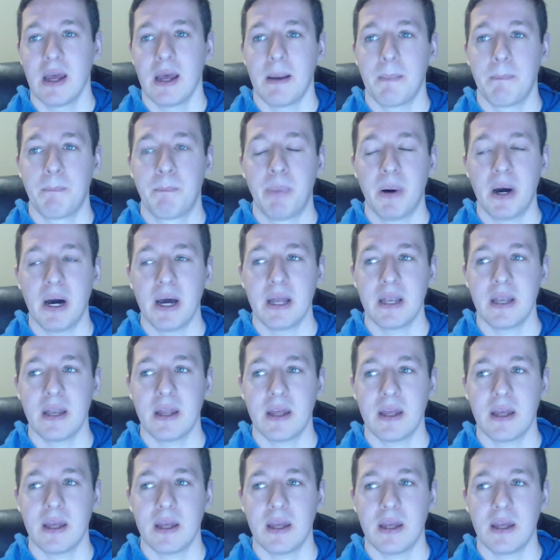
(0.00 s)
but
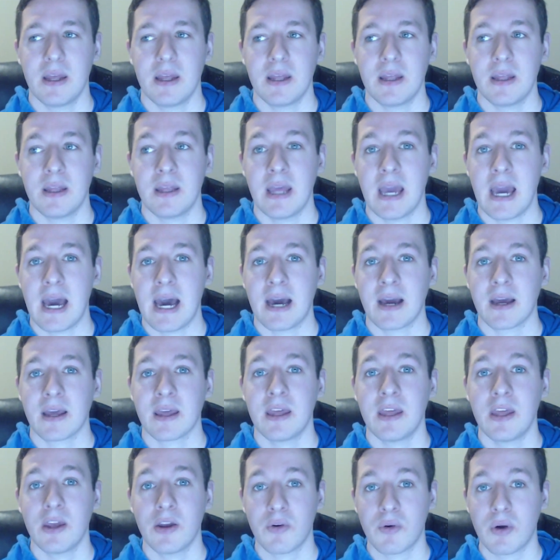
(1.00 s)
yeah,
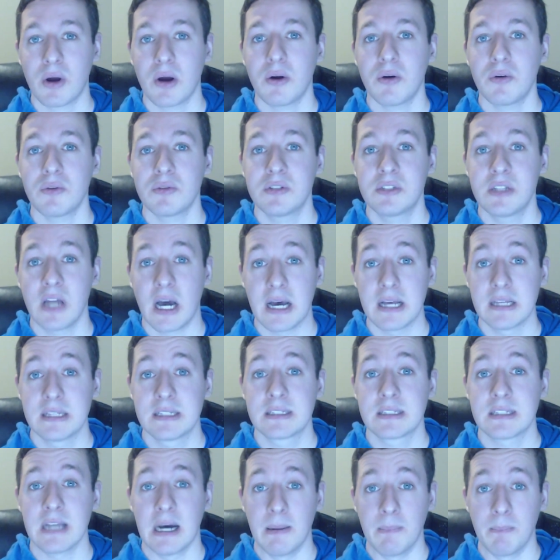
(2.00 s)
Hiro does
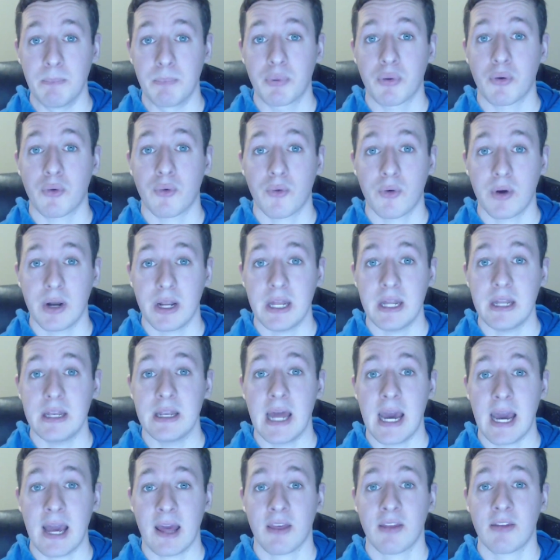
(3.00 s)
some pretty
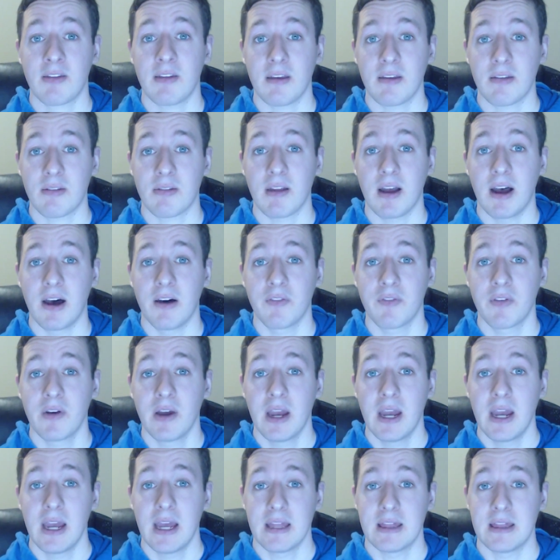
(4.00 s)
nasty stuff.
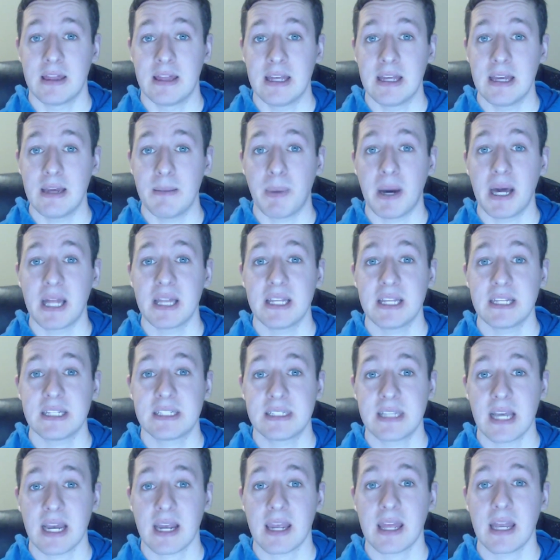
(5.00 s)
The, by the
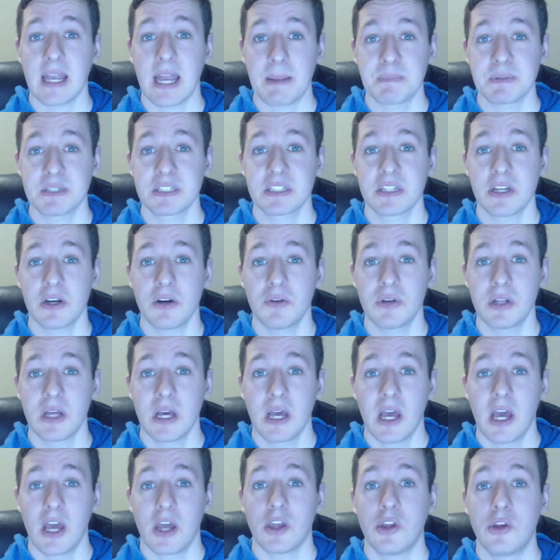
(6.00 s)
second episode,
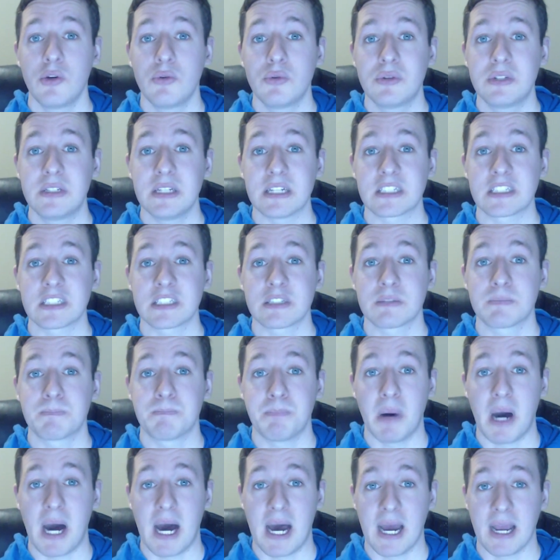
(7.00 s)
you
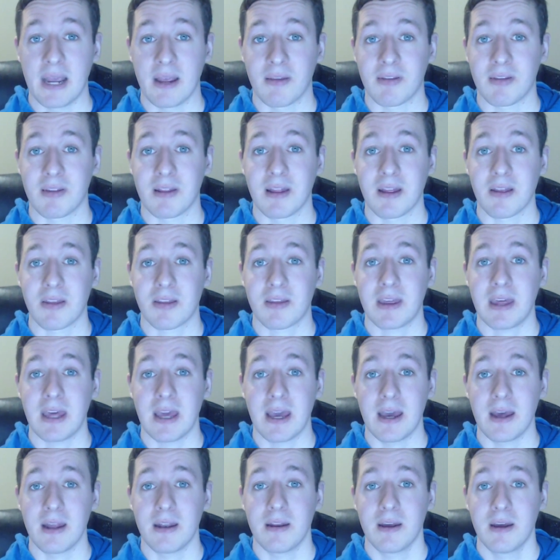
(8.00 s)
despise this
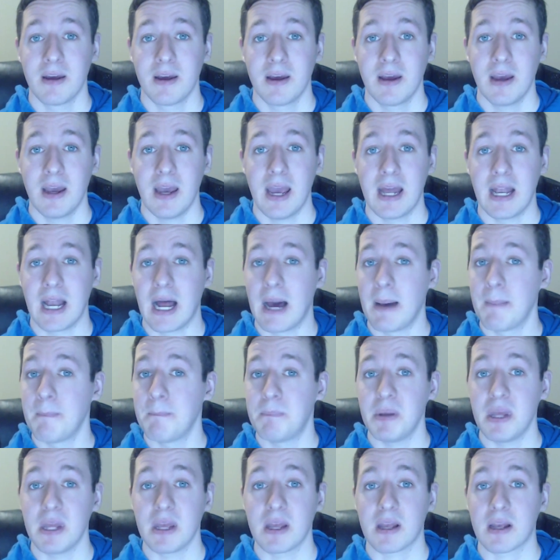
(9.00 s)
kid and I'm
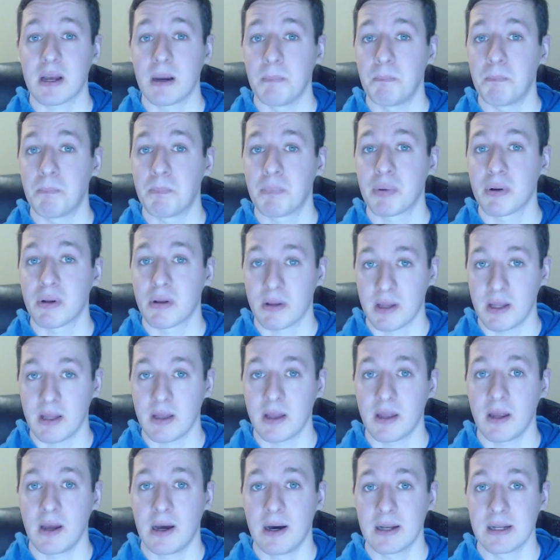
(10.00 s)
being
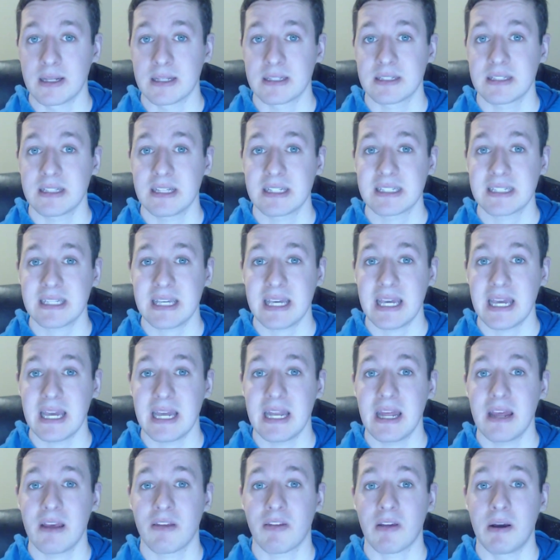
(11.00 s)
completely honest, this kid
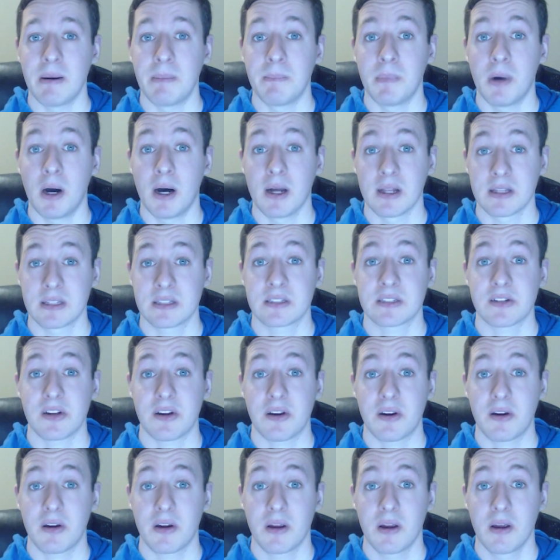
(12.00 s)
is a
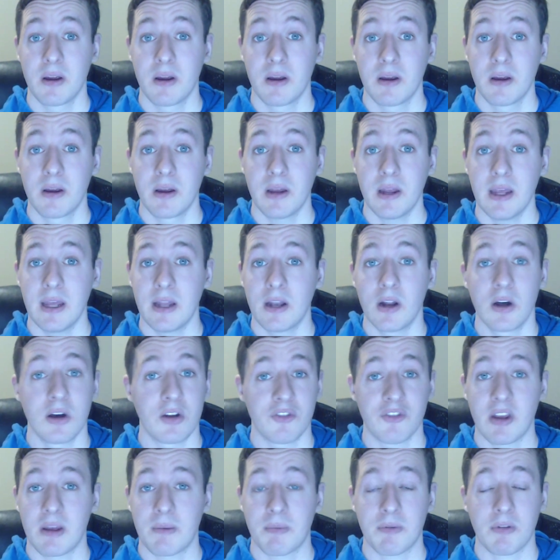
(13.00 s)
monster in all
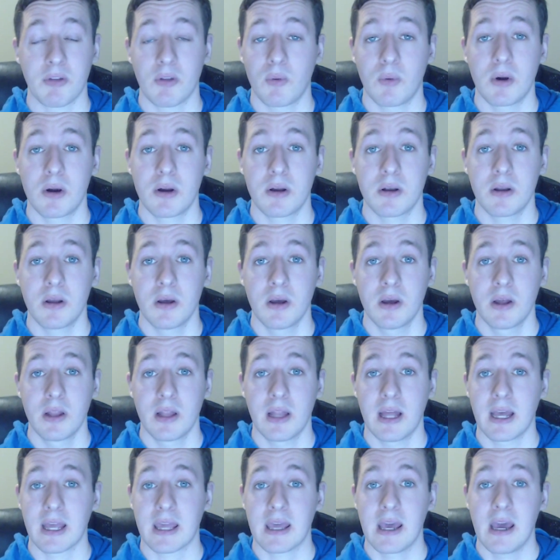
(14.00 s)
shapes of the word. Like,